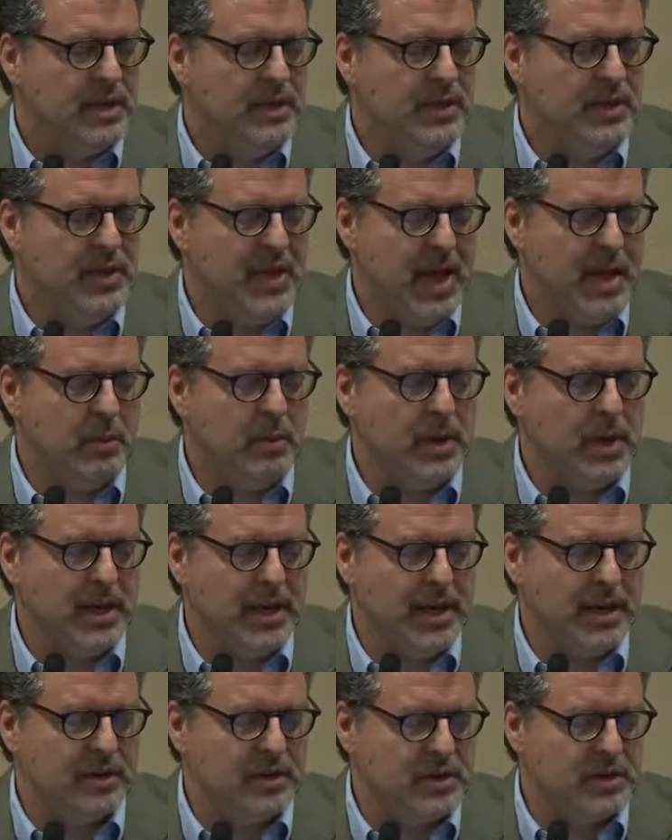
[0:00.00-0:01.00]
they
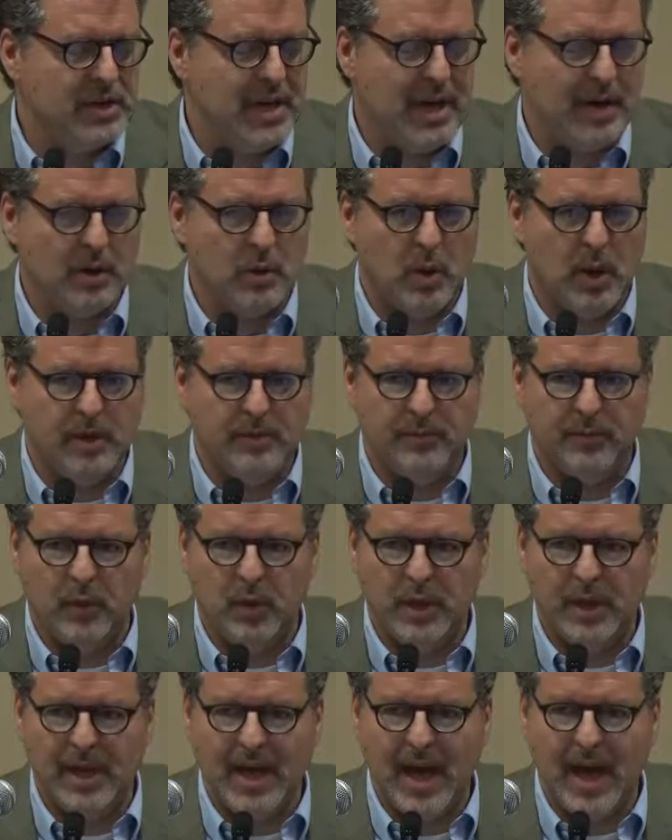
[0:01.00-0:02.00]
really understand quite
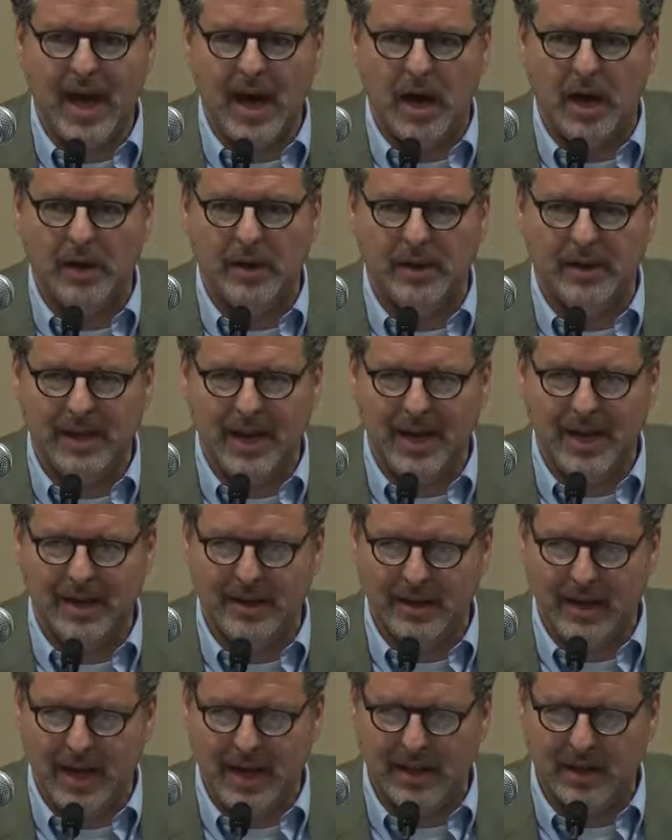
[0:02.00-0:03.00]
fully how,
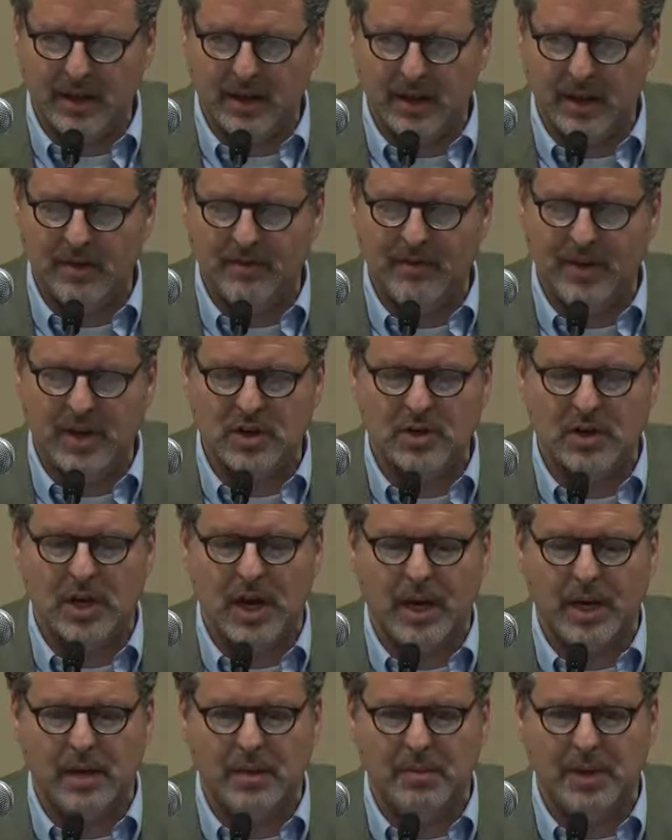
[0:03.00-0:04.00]
and the convention
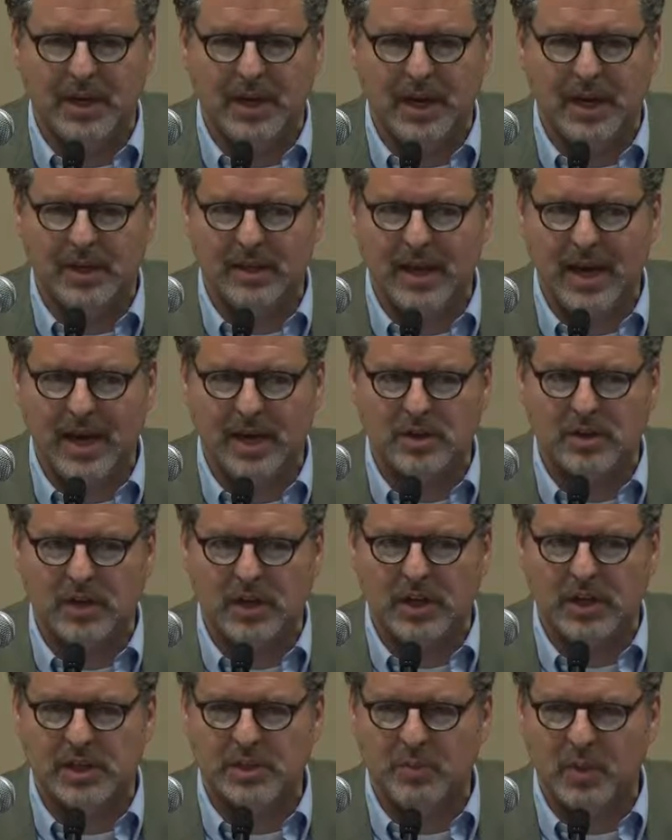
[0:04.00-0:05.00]
document, they
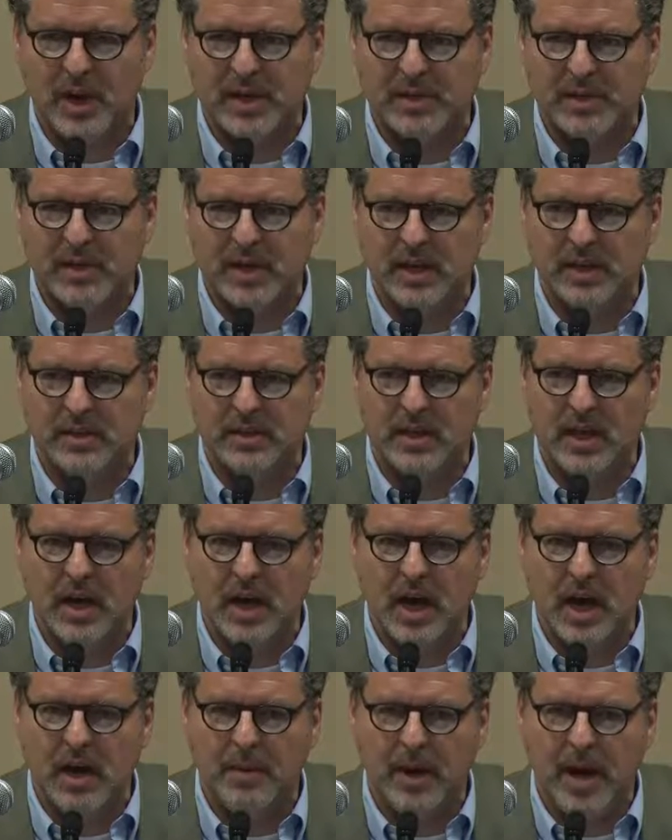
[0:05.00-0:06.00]
actually express this,
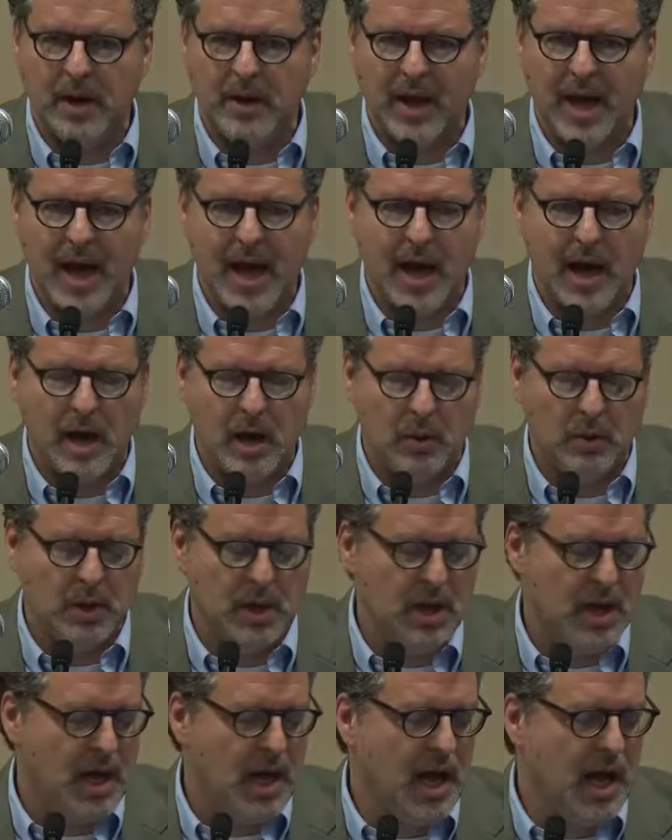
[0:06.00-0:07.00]
about
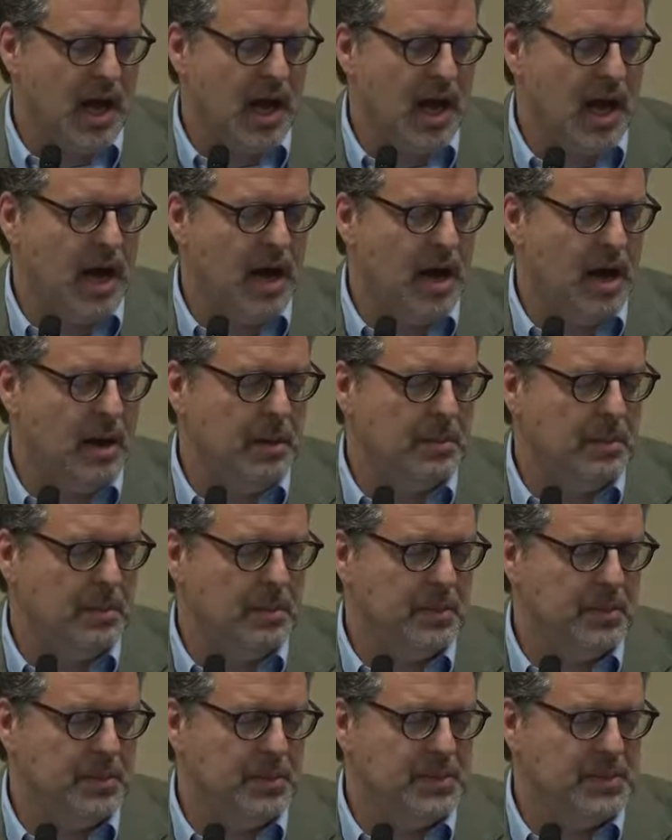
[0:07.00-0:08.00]
how
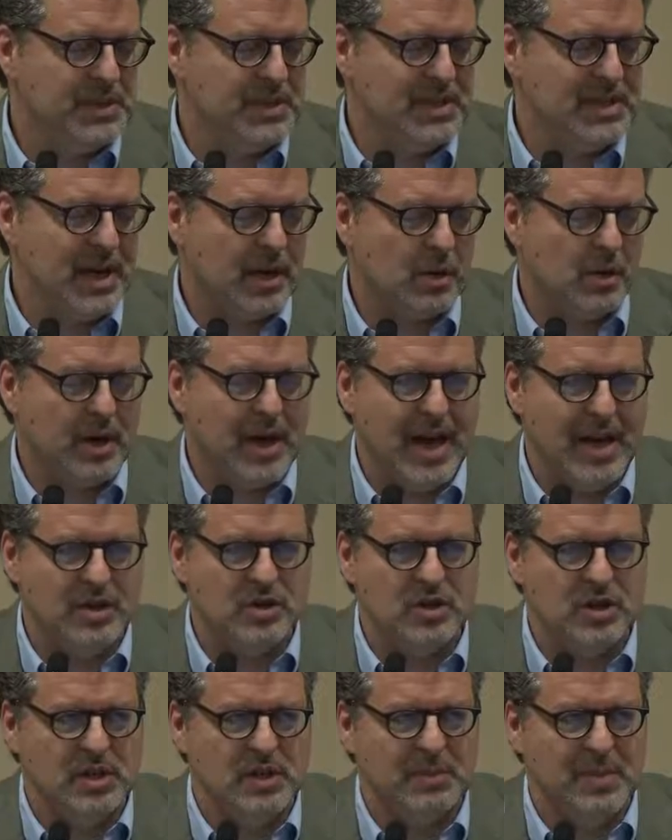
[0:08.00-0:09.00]

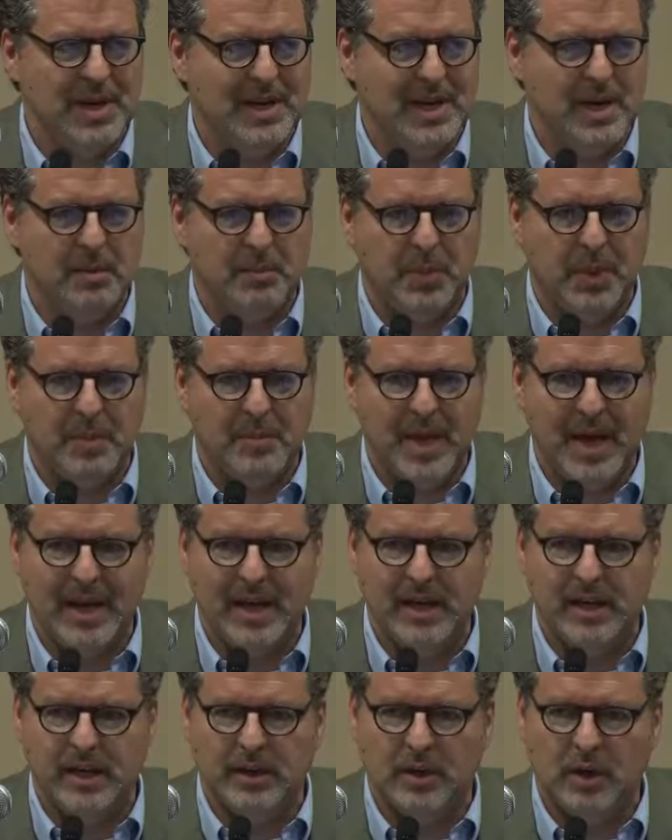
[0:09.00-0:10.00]
segregation is being
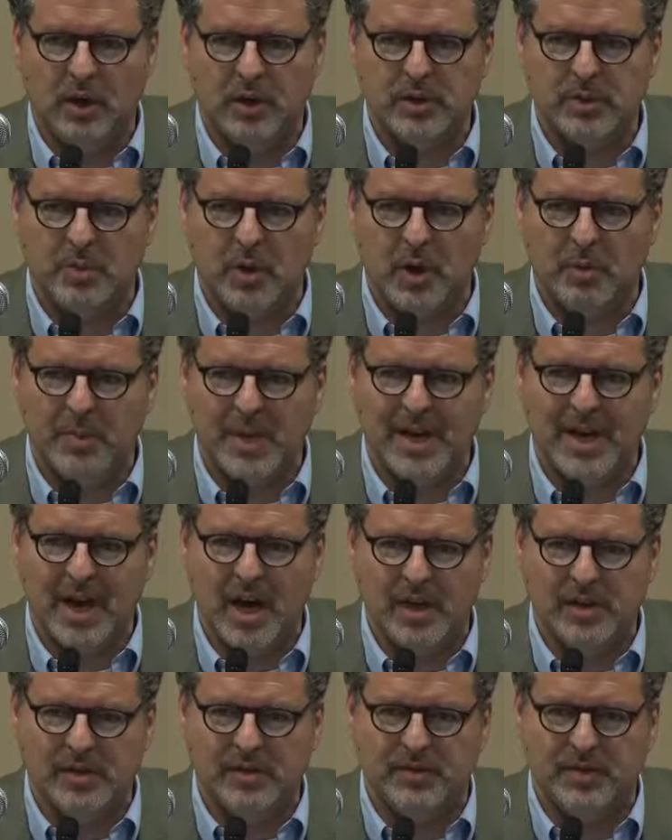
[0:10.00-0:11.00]
implemented in large part
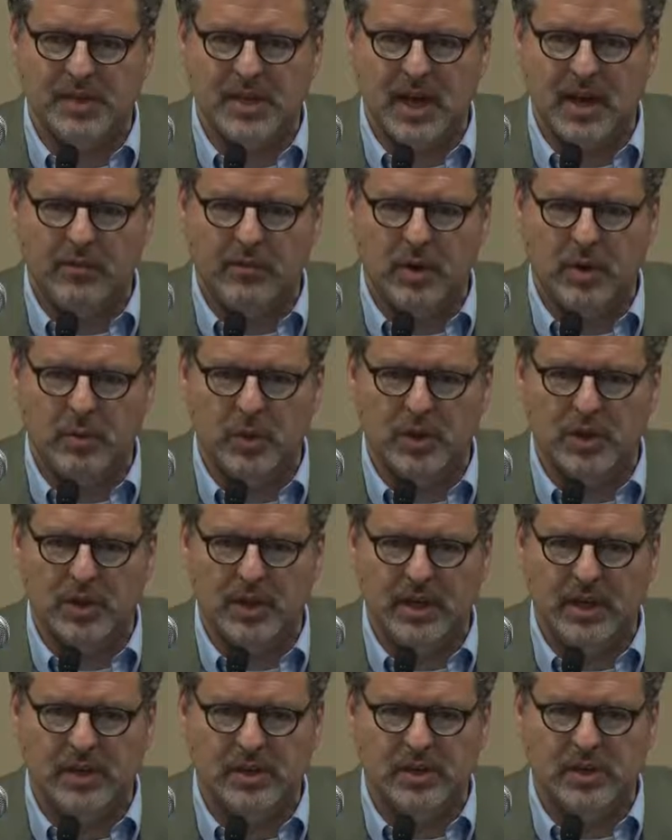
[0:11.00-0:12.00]
because of slavery,
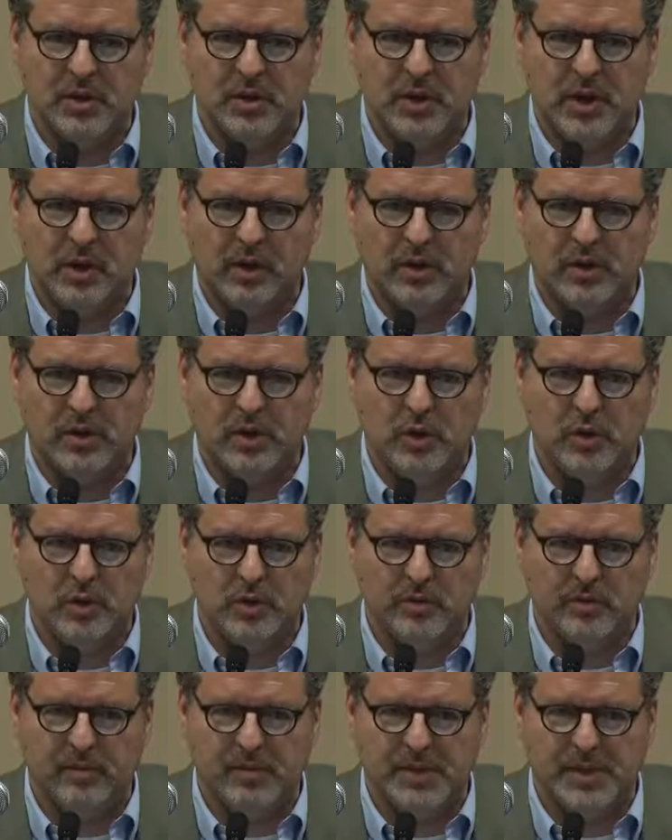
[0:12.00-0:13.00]
which leads to their
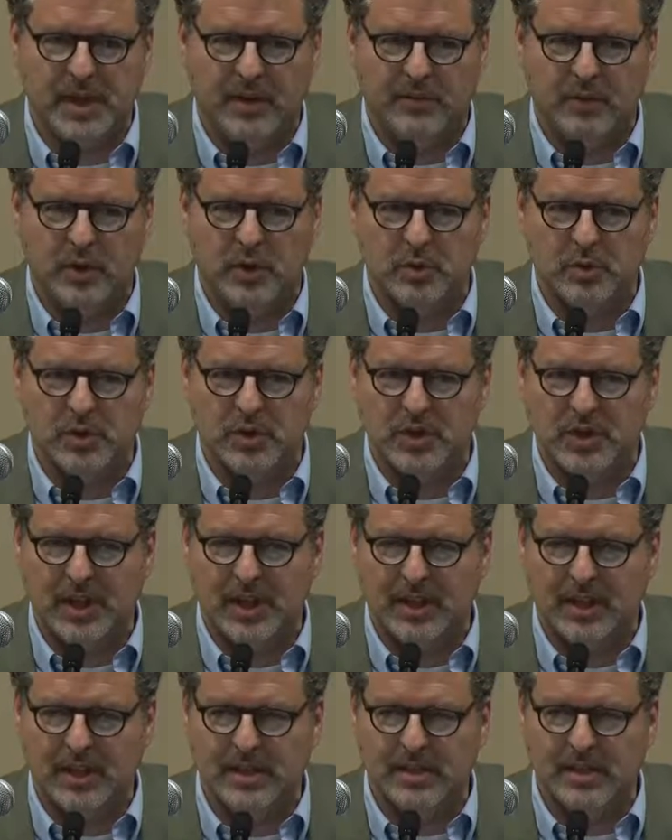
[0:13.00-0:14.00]
exclusion from suffrage, which
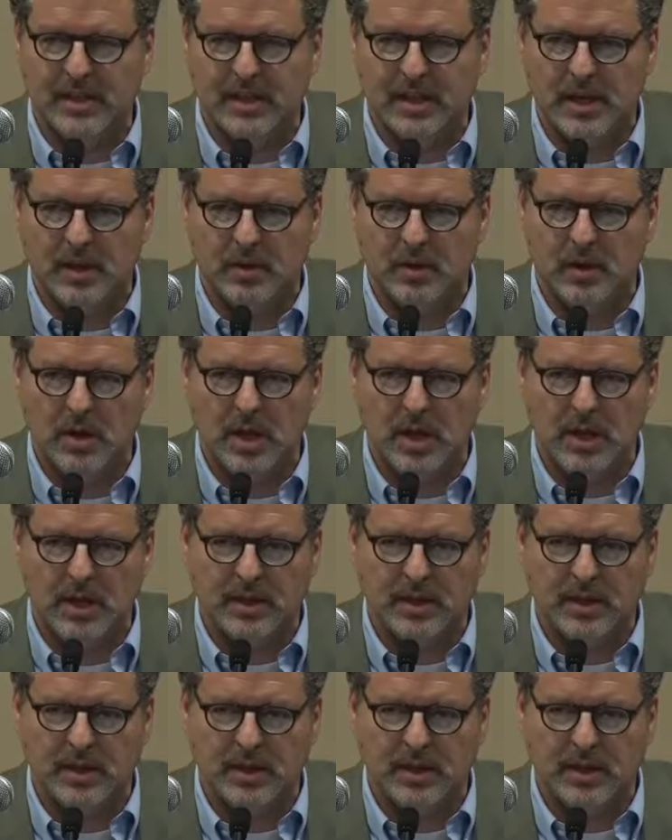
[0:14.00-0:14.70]
then leads to the other.